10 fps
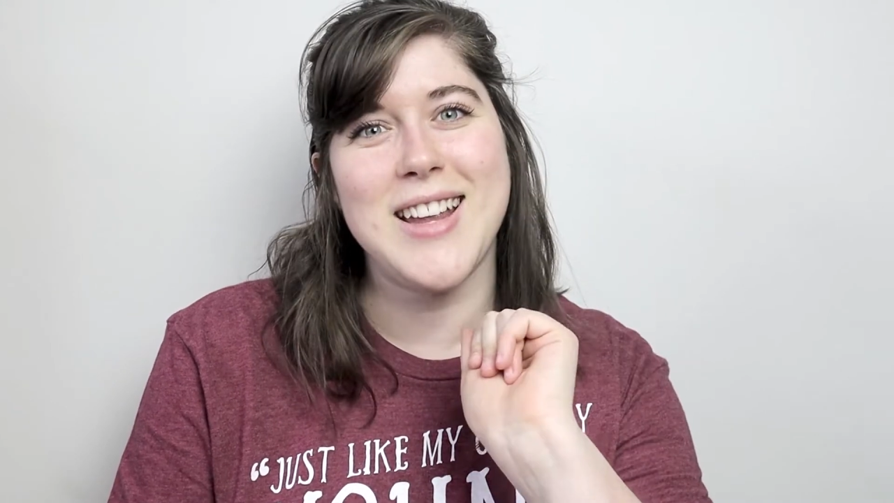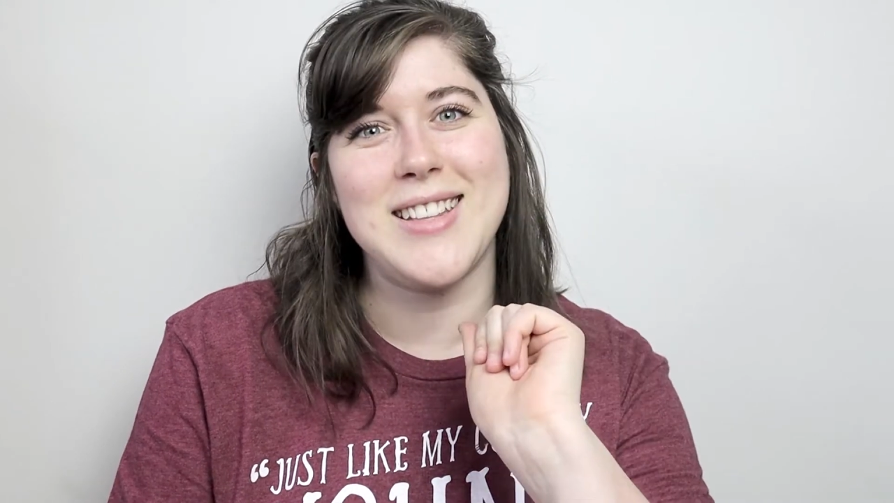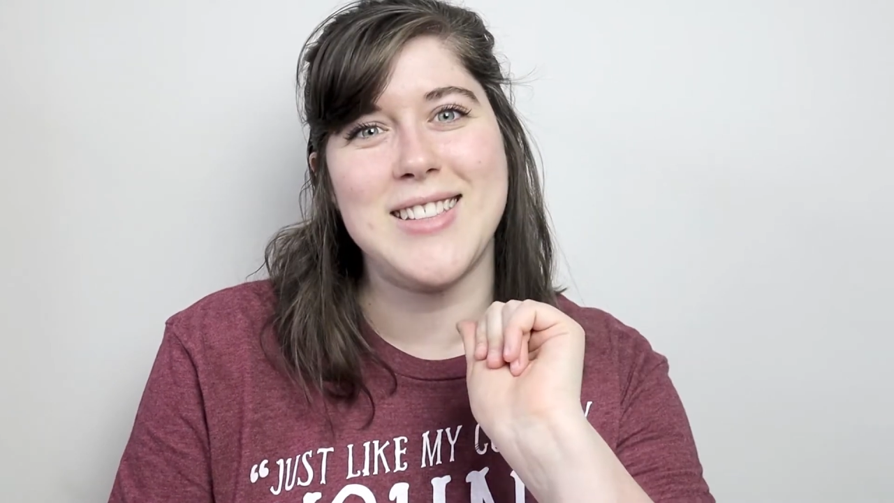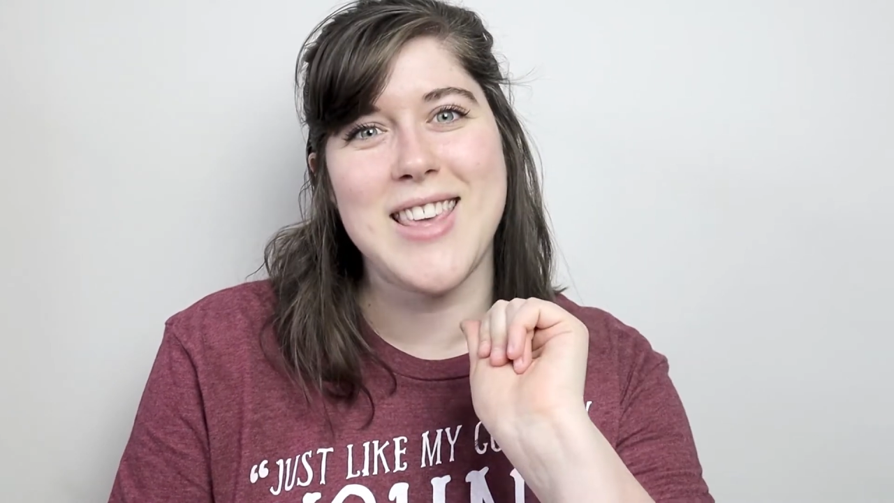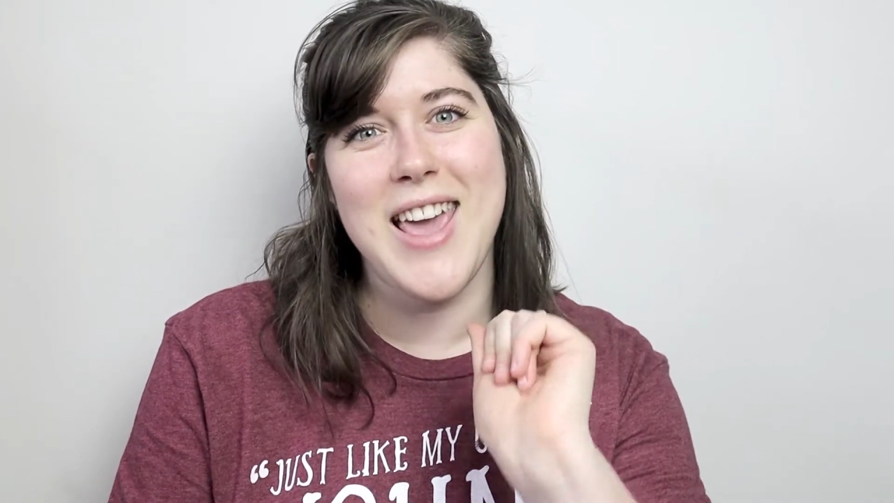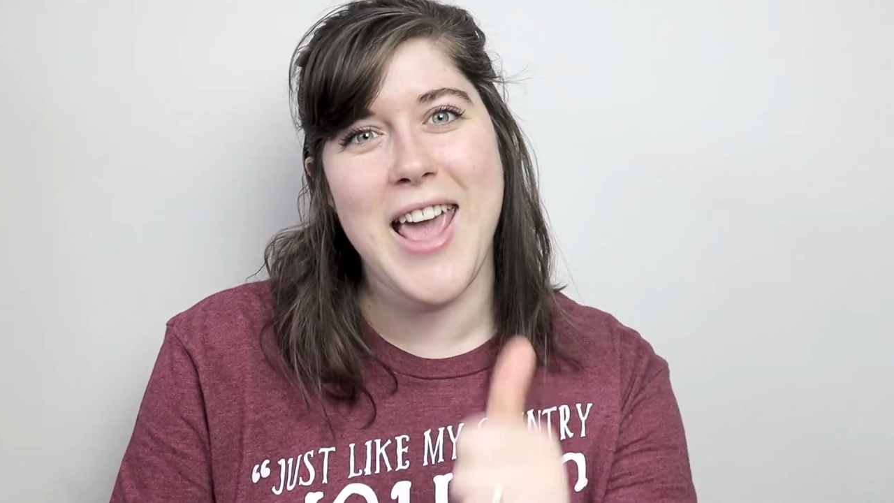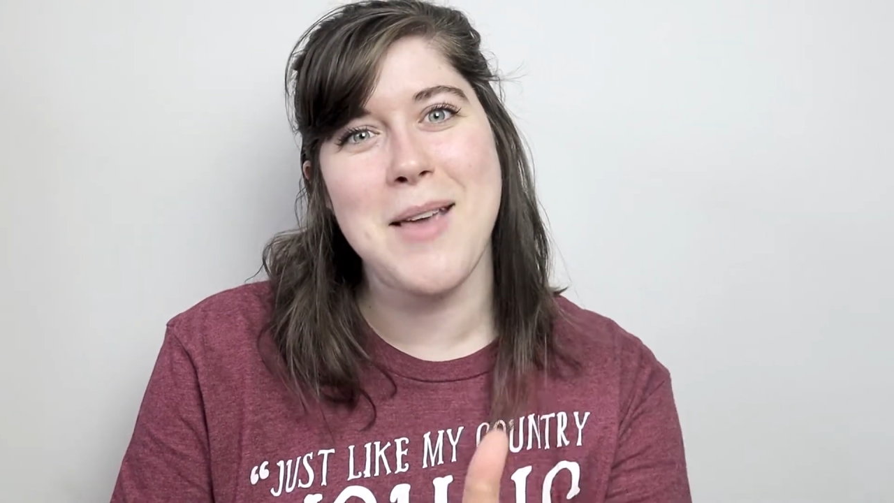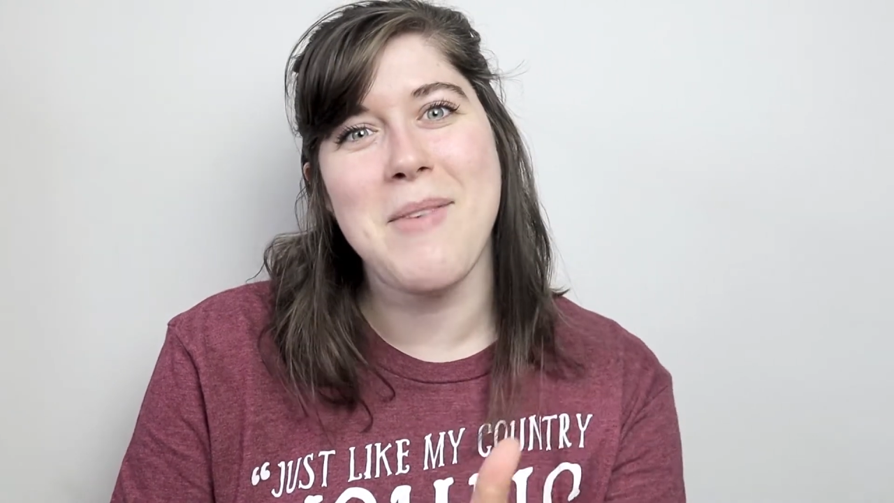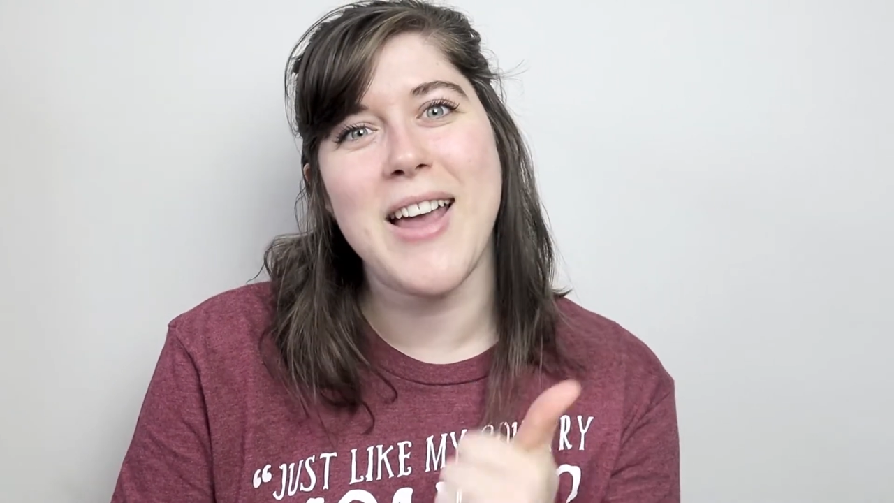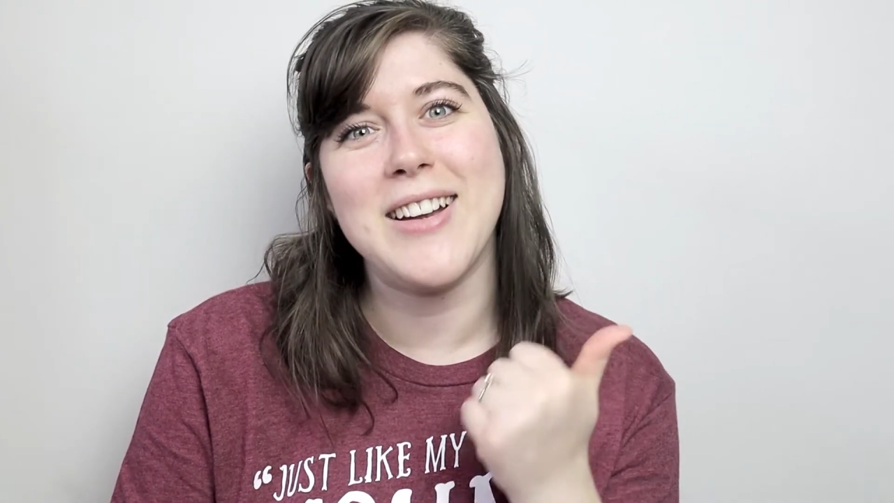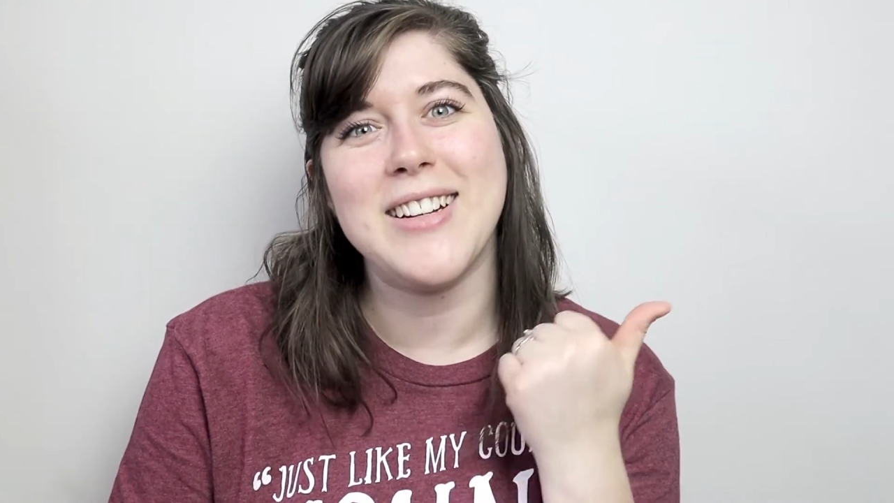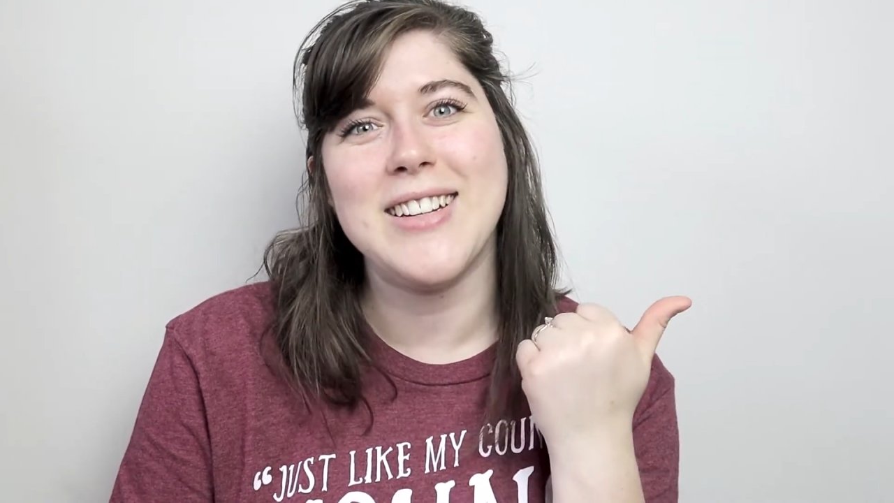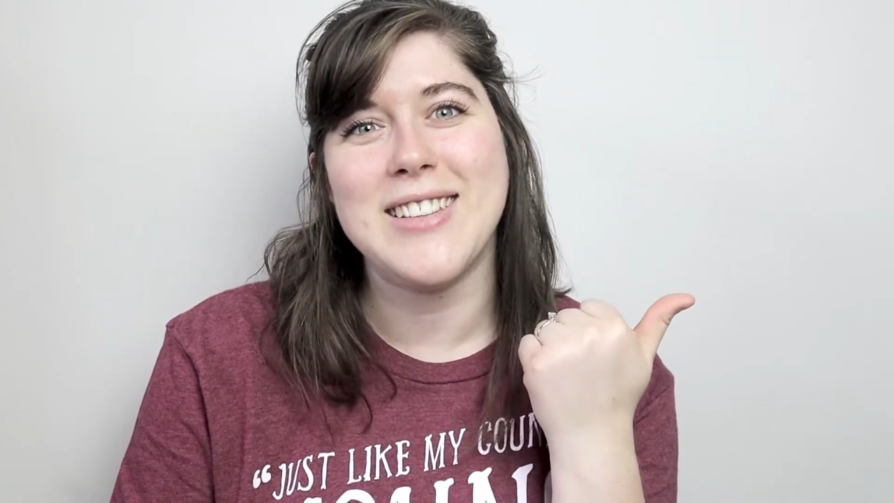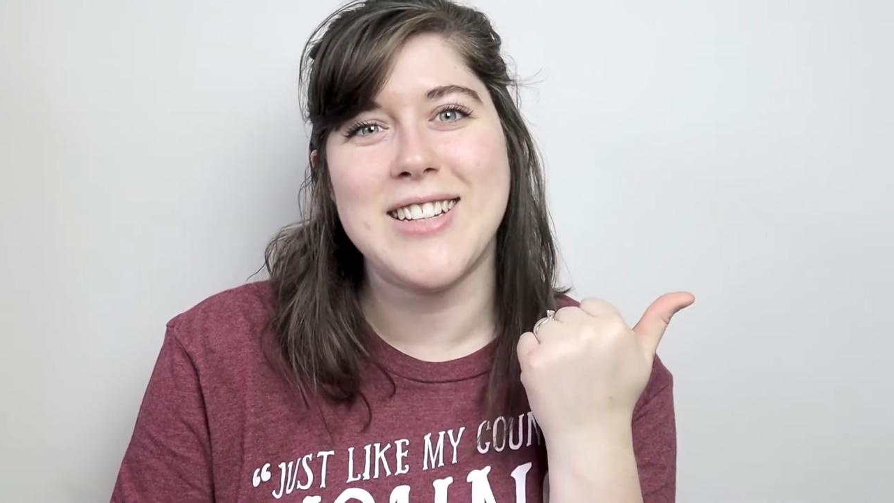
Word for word: It's the A minor,